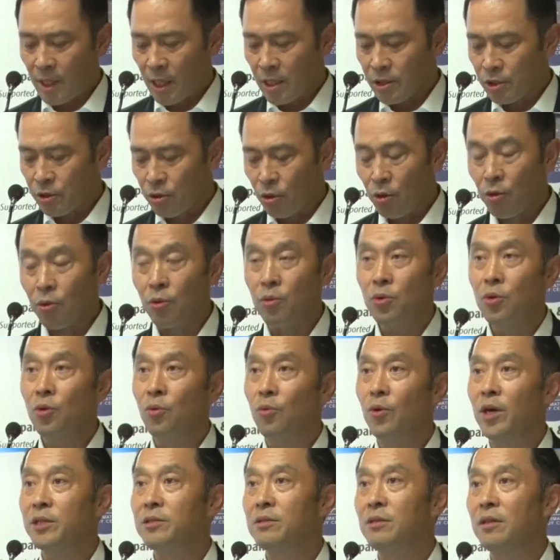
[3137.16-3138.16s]
So,
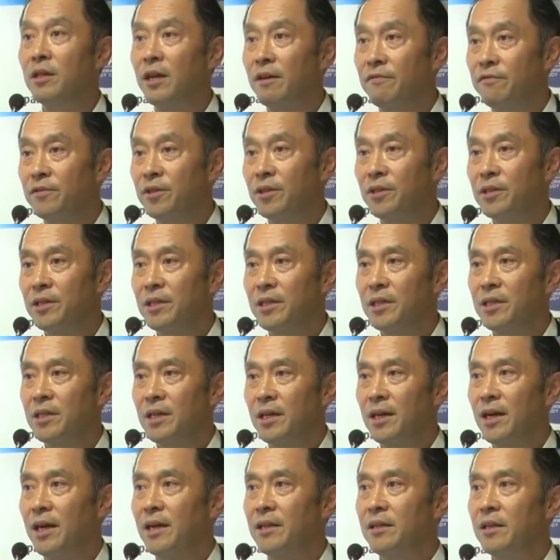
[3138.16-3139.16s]
what's left?
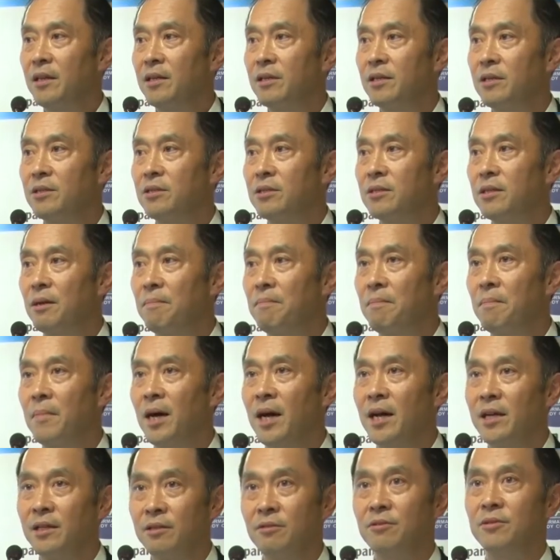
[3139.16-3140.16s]
I think it's the
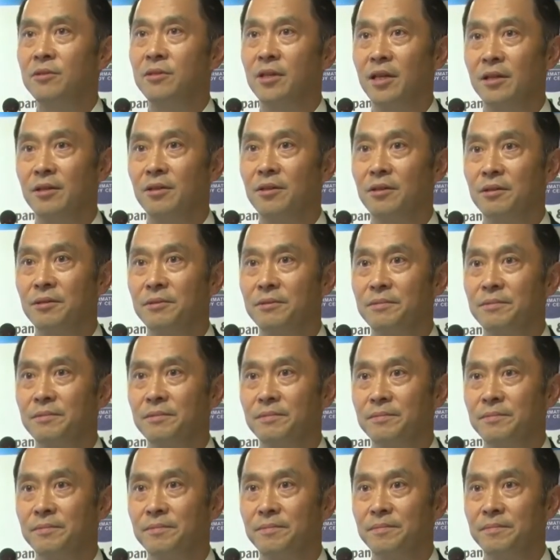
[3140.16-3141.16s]
mindset.
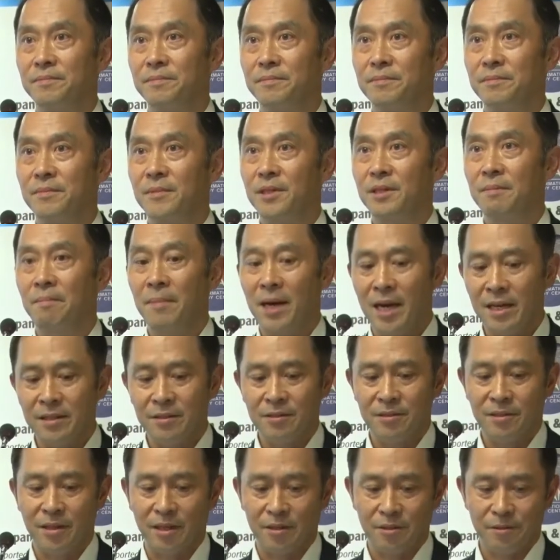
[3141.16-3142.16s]
The
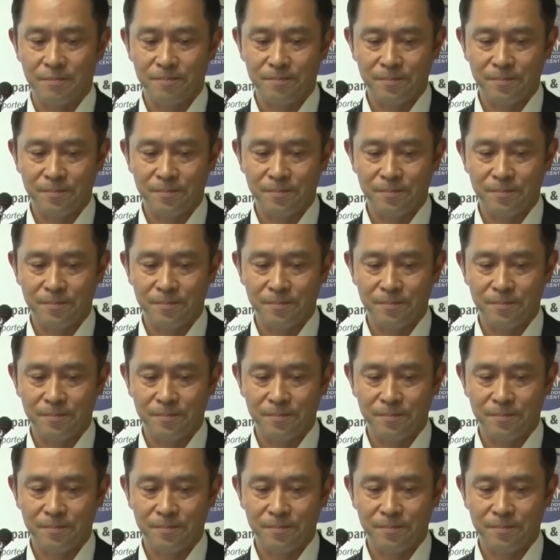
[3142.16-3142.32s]
mindset.